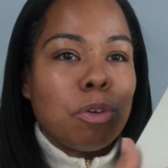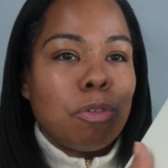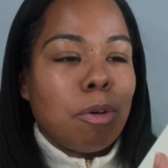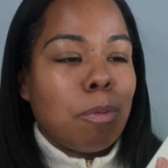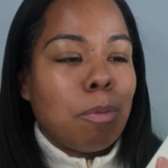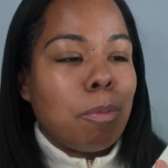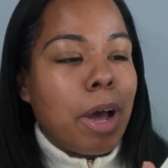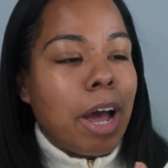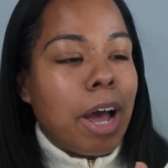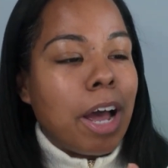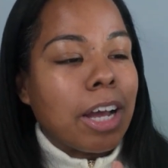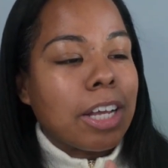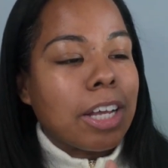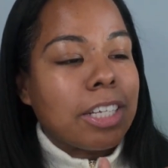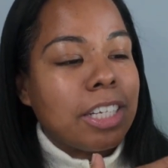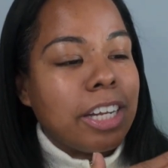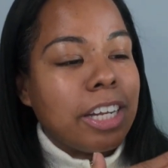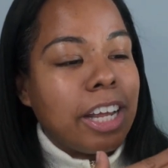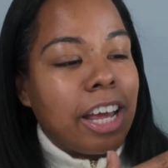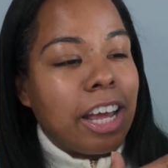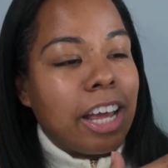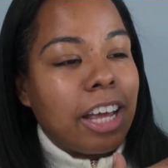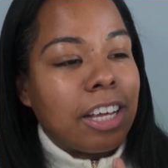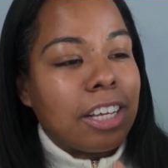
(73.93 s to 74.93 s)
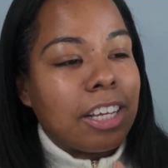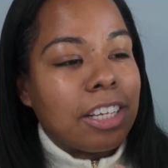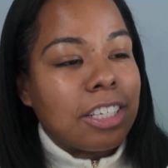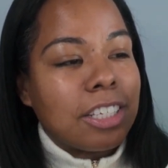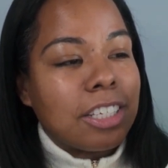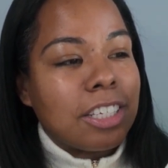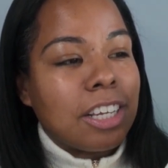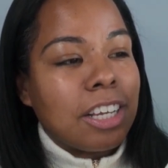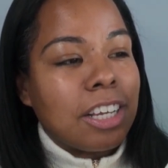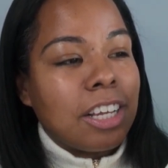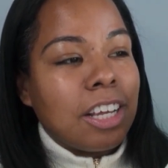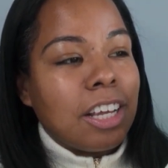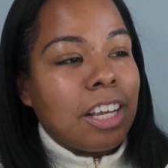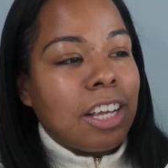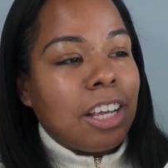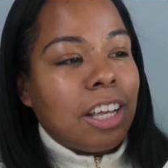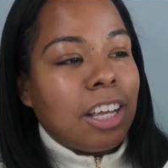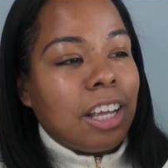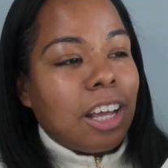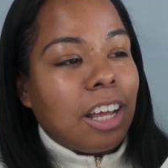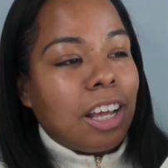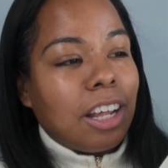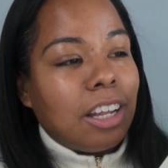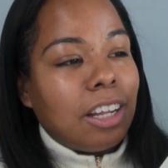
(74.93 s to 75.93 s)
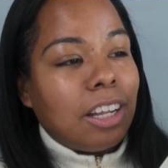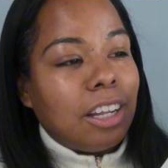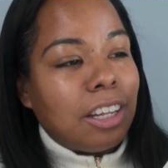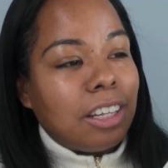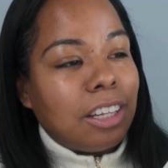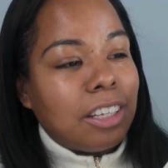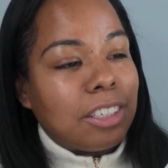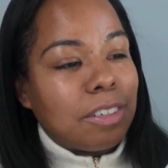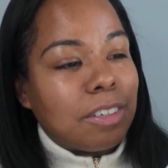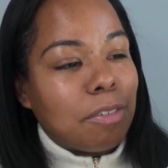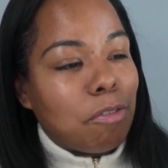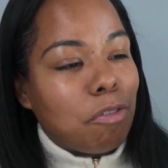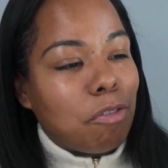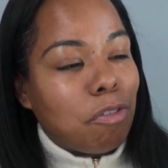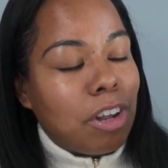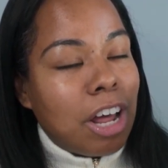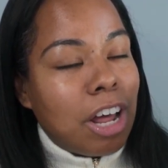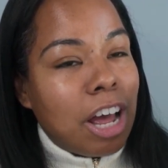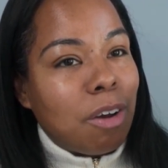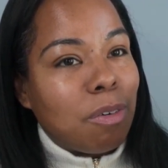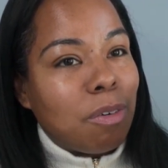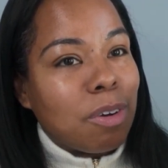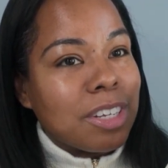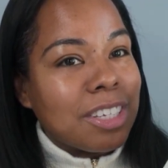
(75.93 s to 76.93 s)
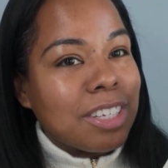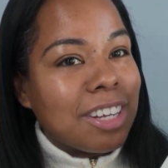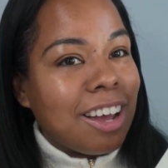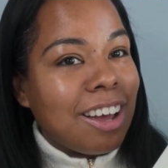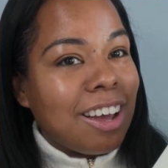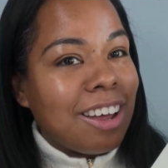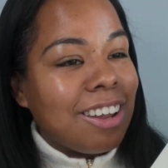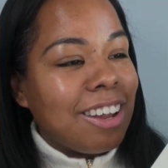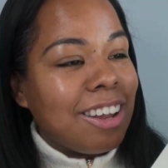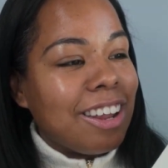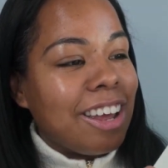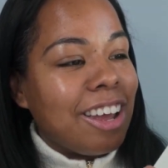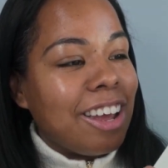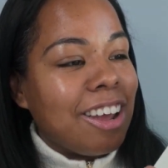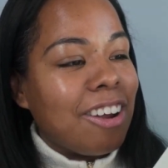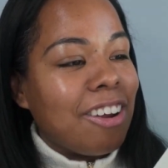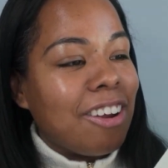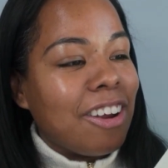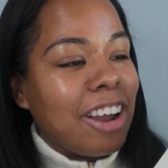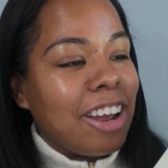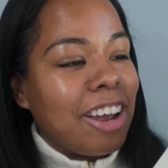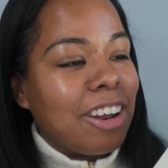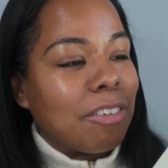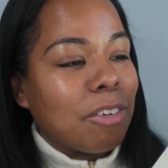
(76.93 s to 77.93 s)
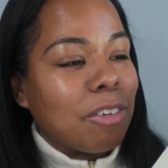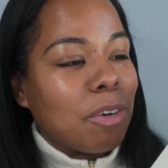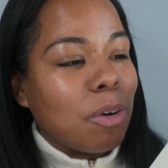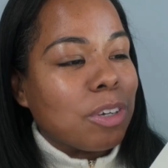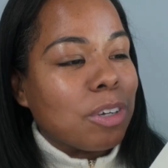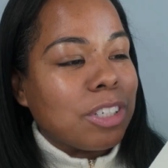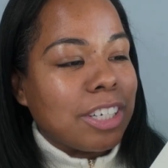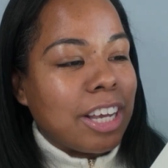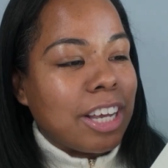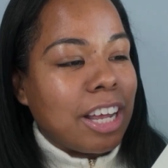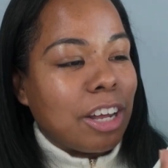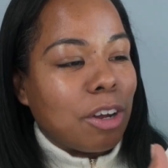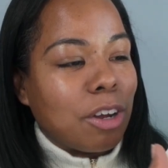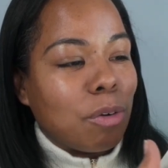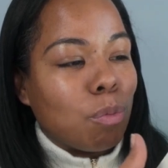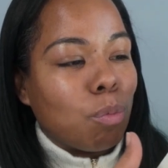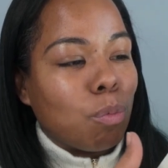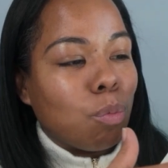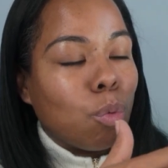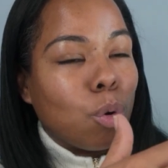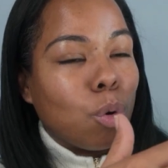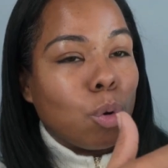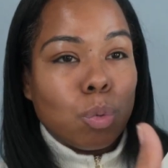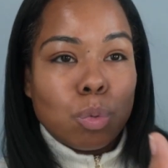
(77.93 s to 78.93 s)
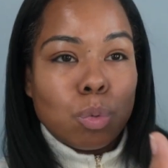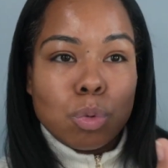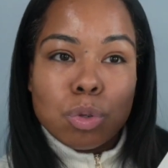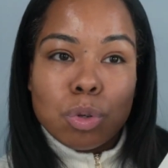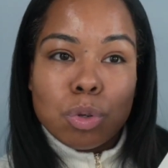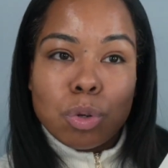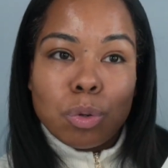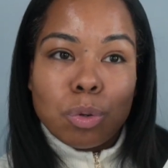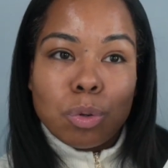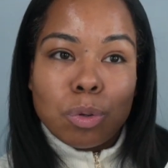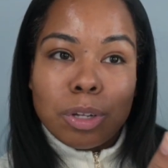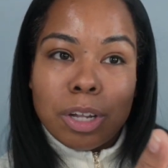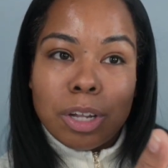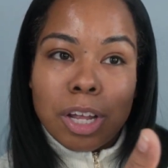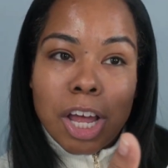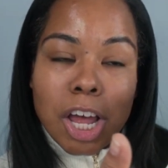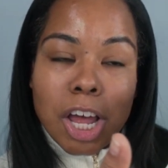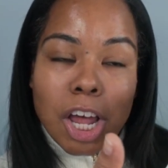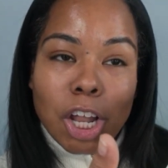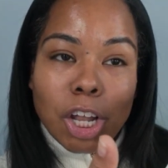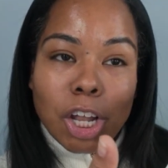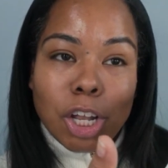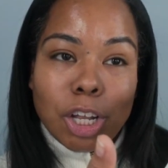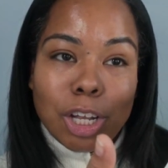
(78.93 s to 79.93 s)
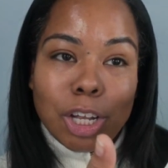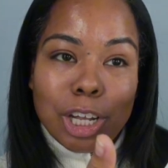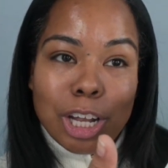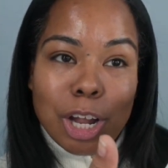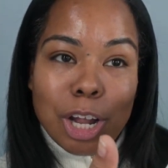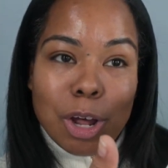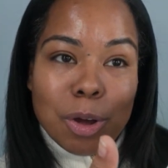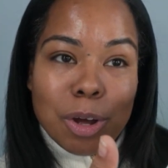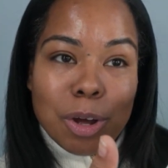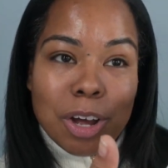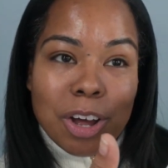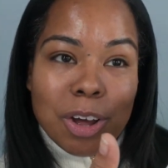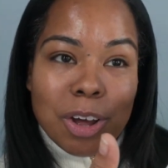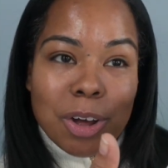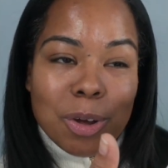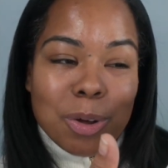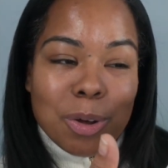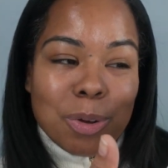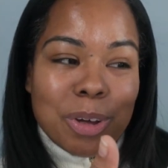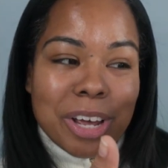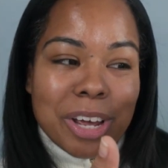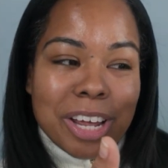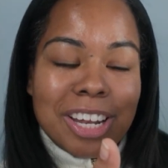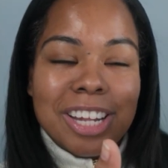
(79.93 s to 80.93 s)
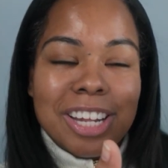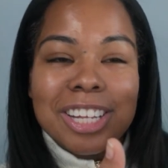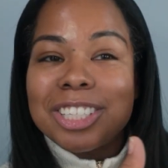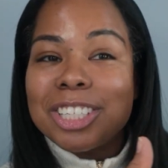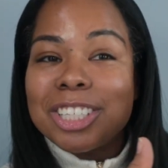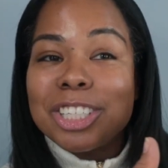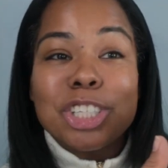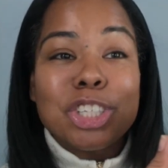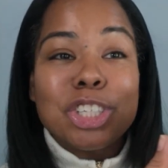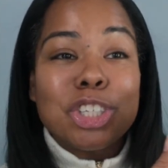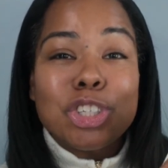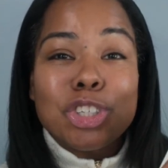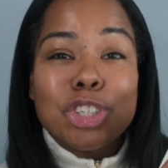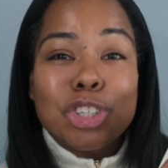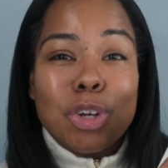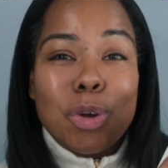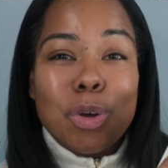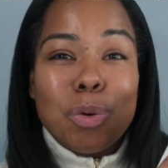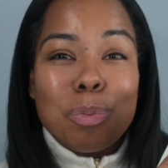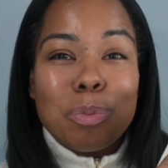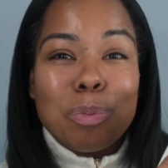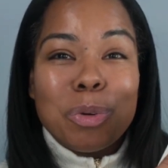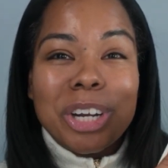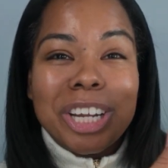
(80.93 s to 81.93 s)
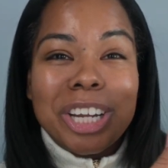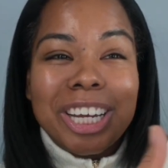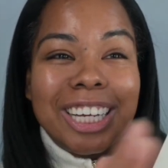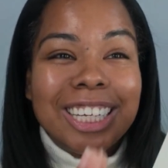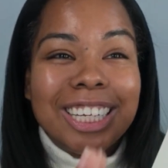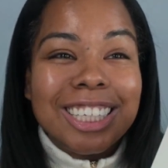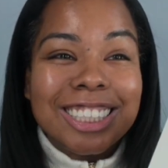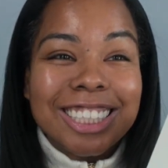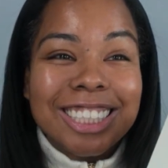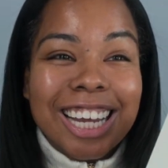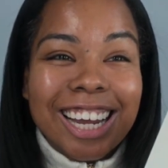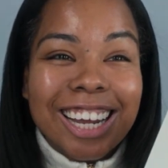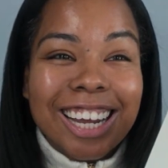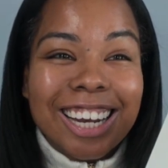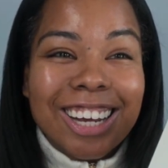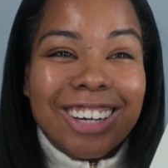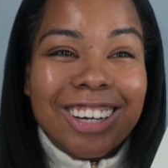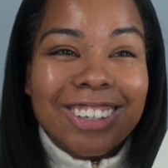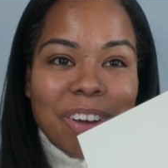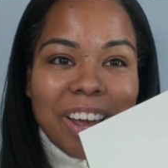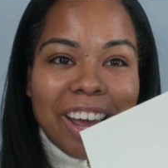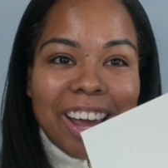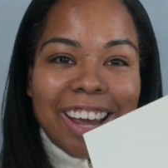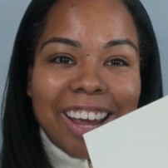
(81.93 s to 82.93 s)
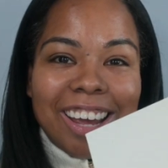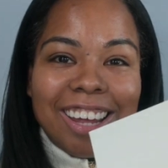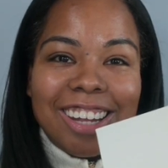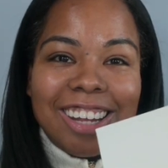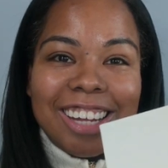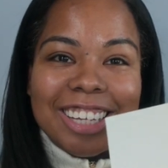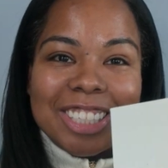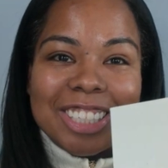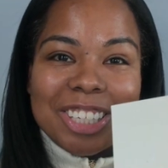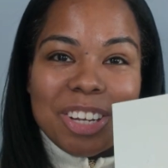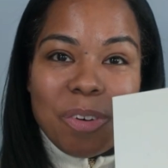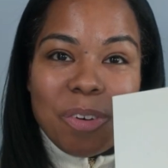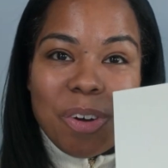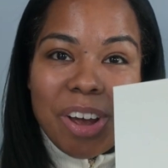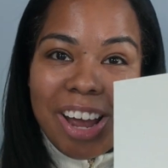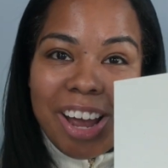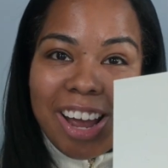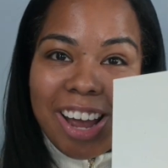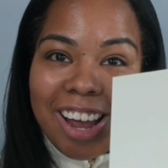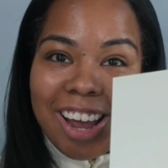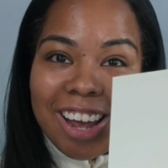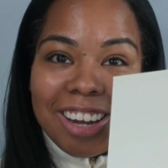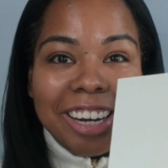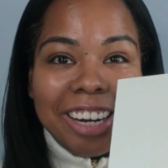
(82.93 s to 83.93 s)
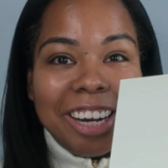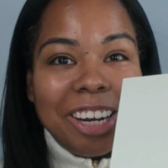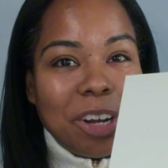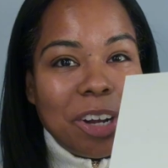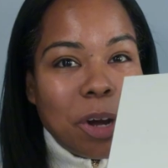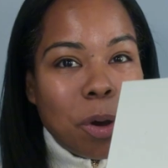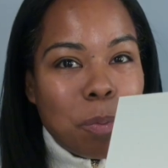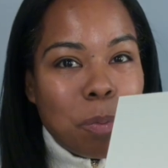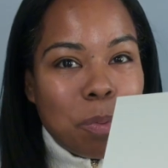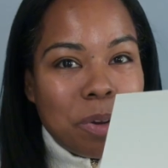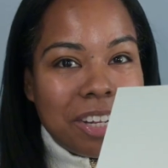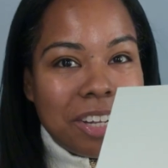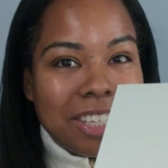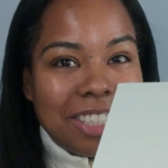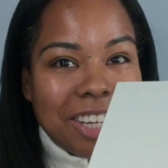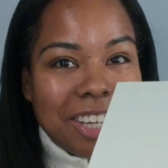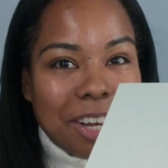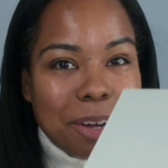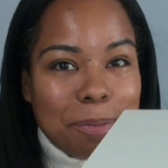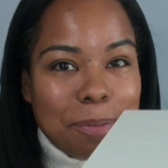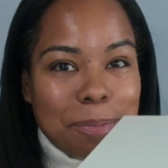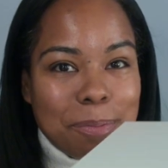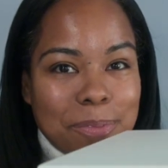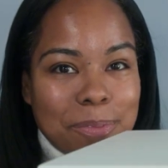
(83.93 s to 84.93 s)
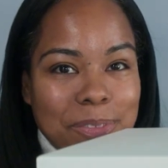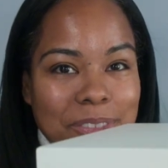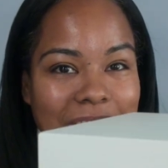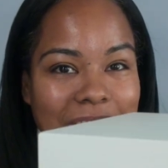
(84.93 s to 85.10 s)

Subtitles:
beautiful box. And it has some flowers on there. And of course, it's got like a rose gold logo. And this is so pretty. Okay, let's go ahead and open this up.